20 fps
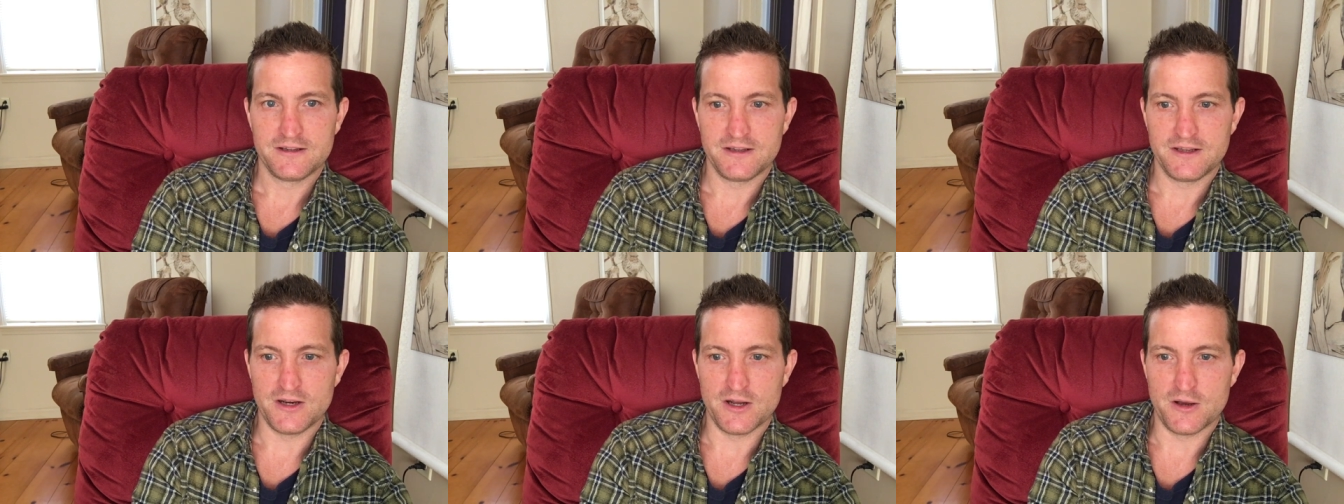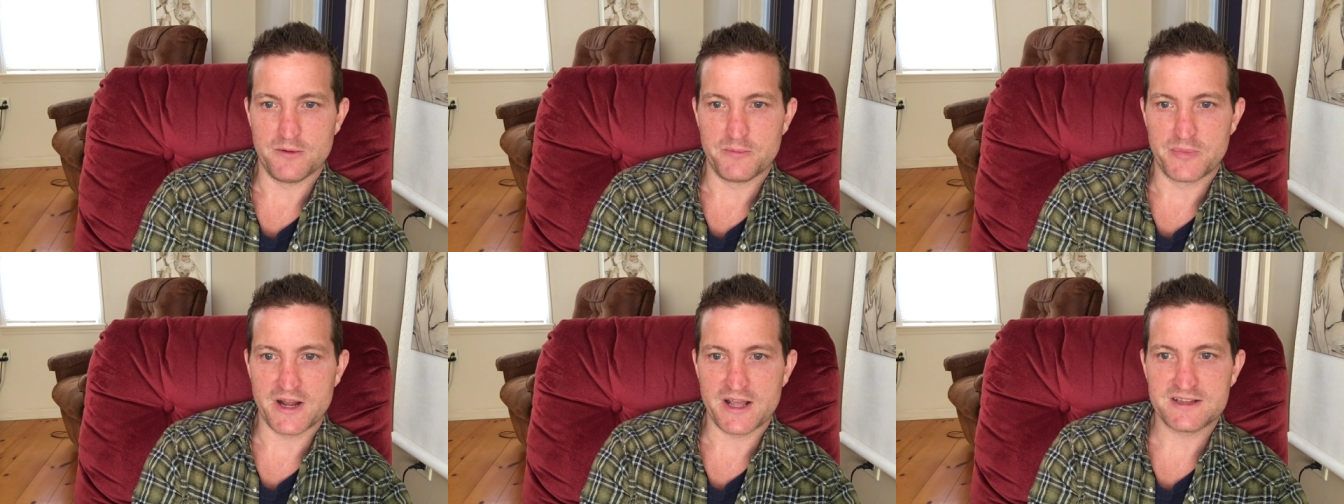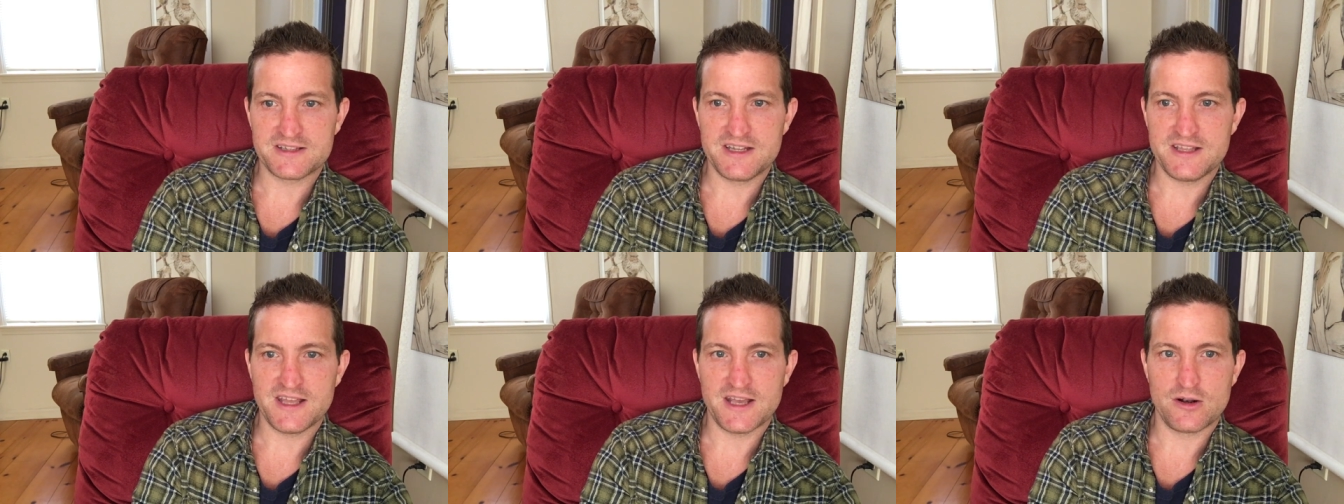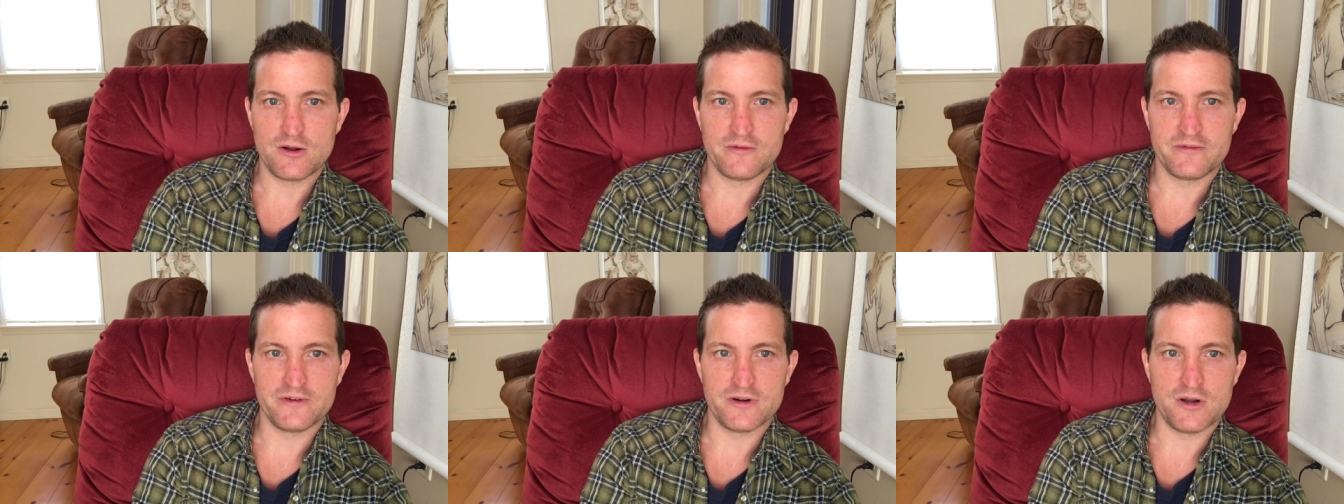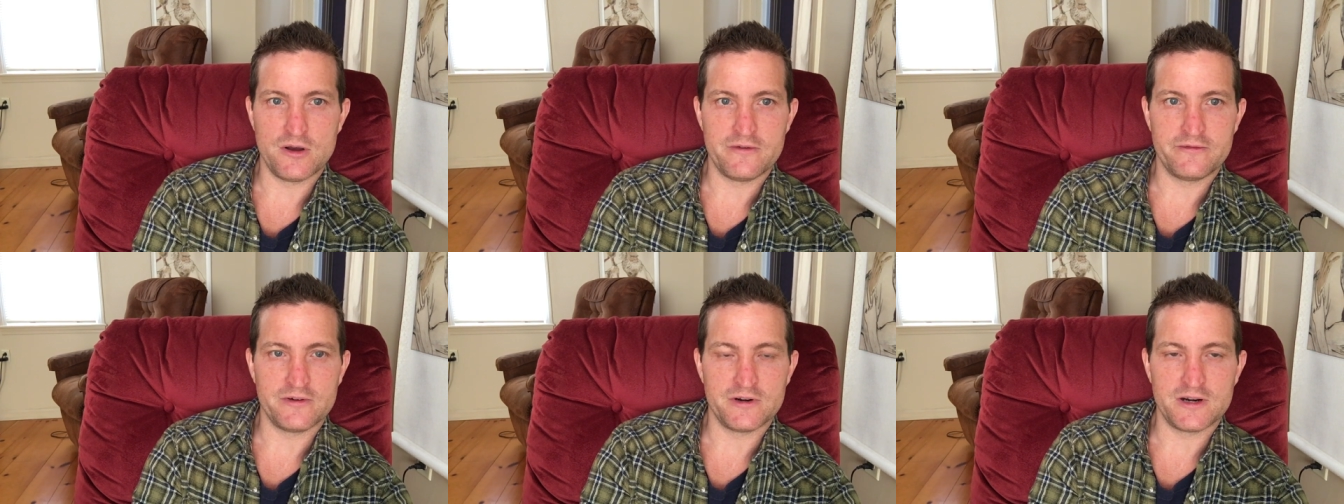You know, but I see that over
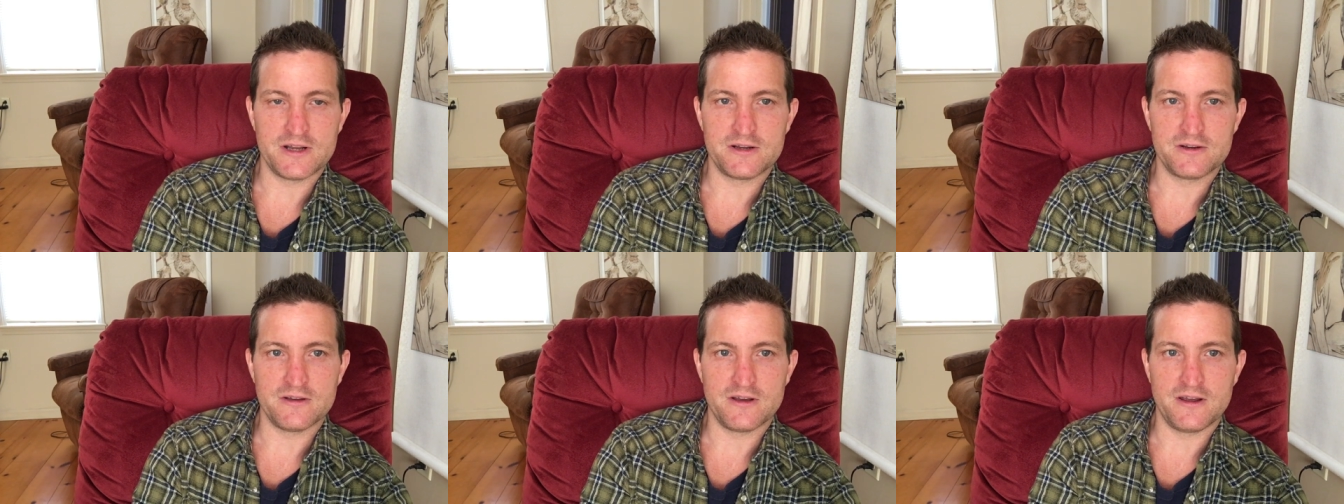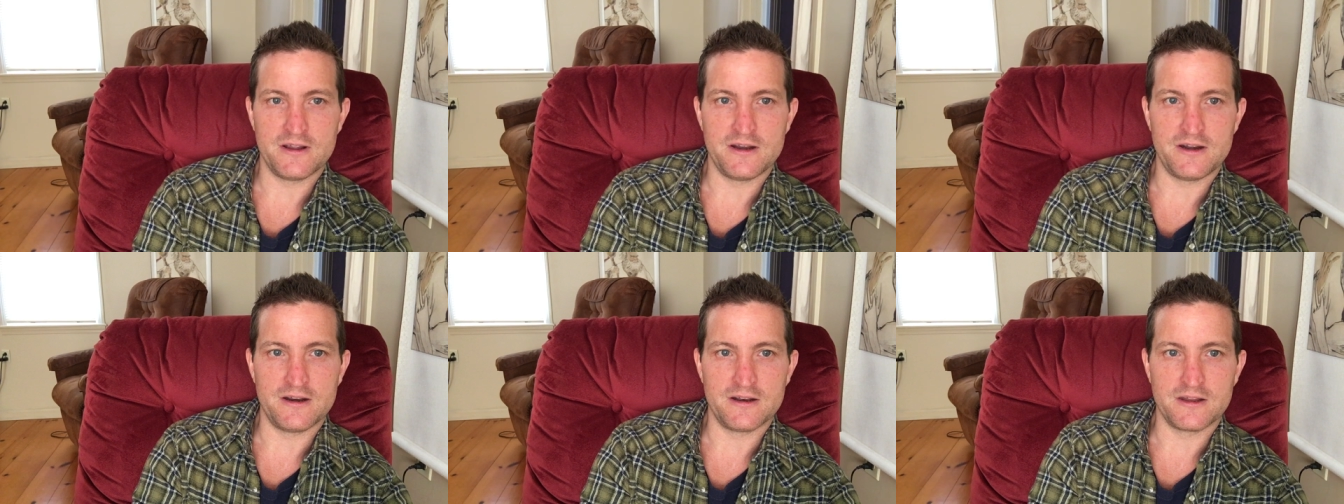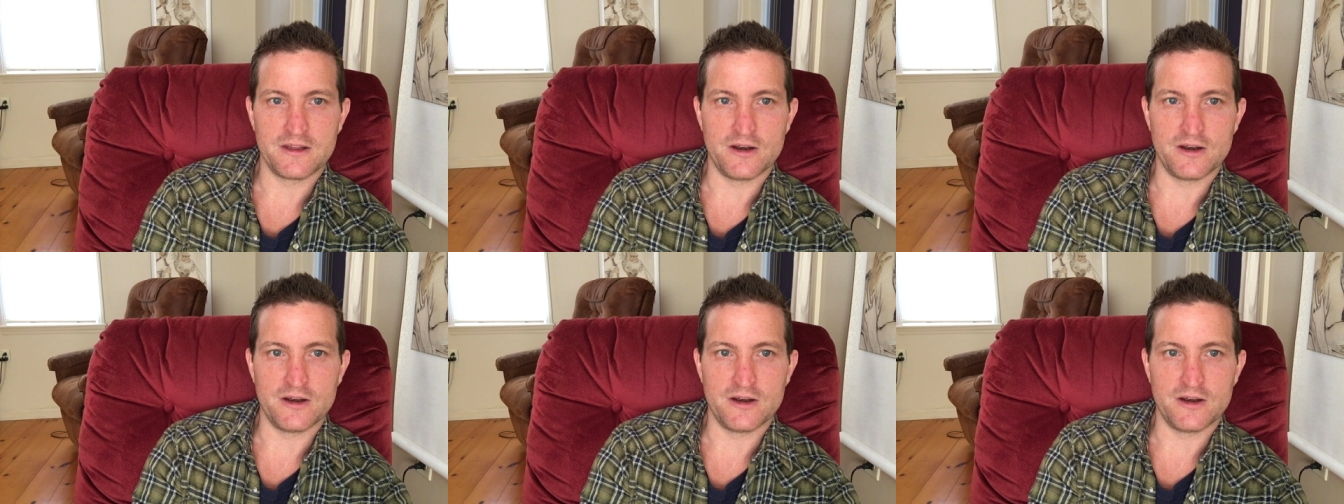and over, and, I, and